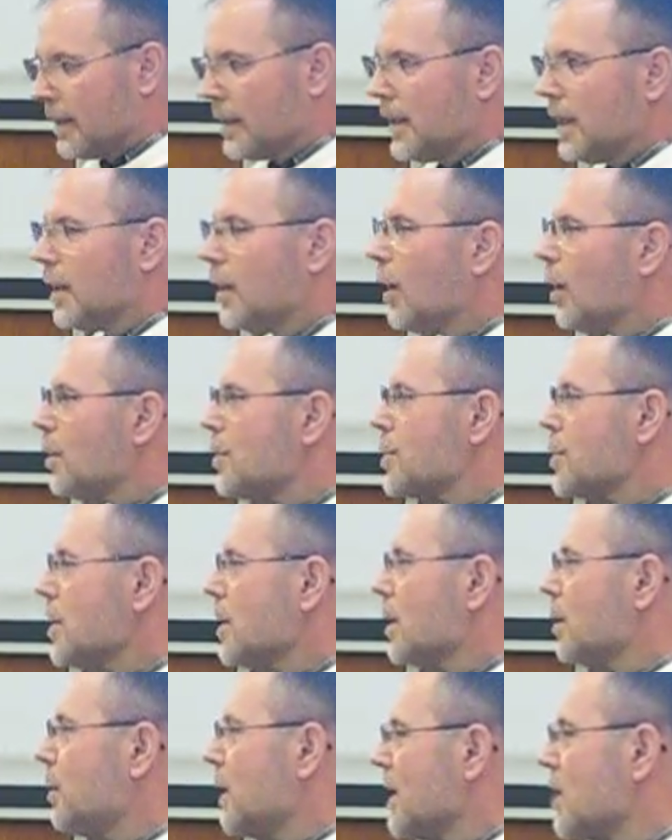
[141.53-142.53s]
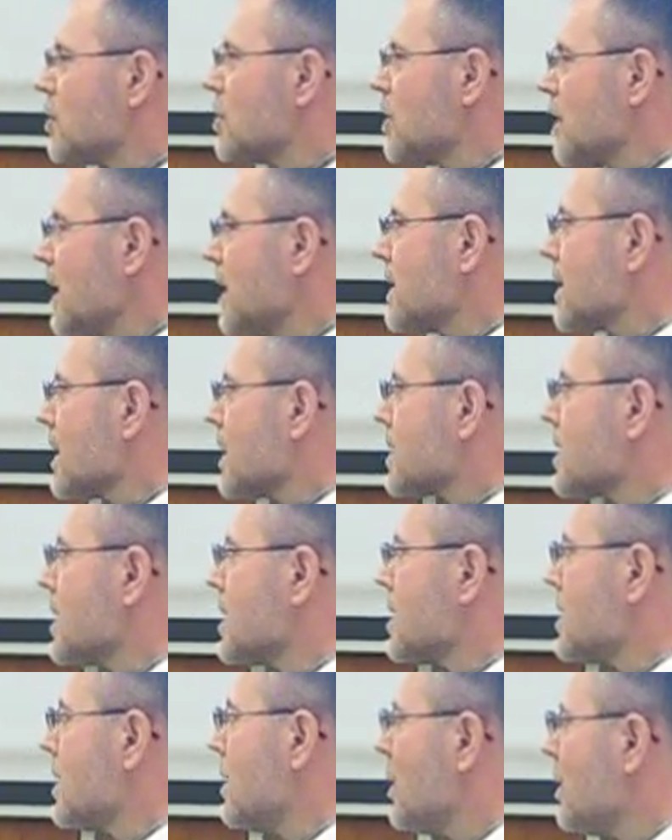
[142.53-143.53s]
The logic which Jesus
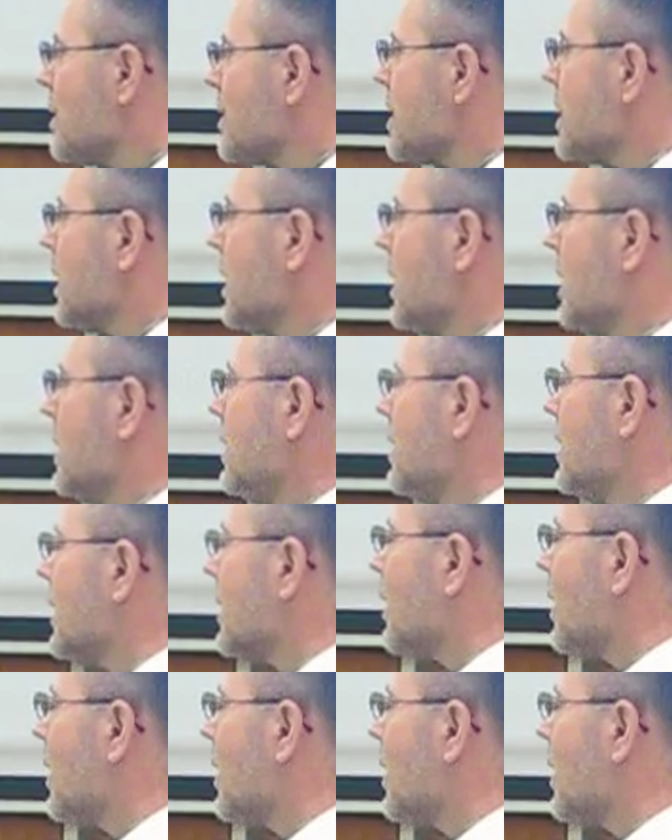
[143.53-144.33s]
is using in the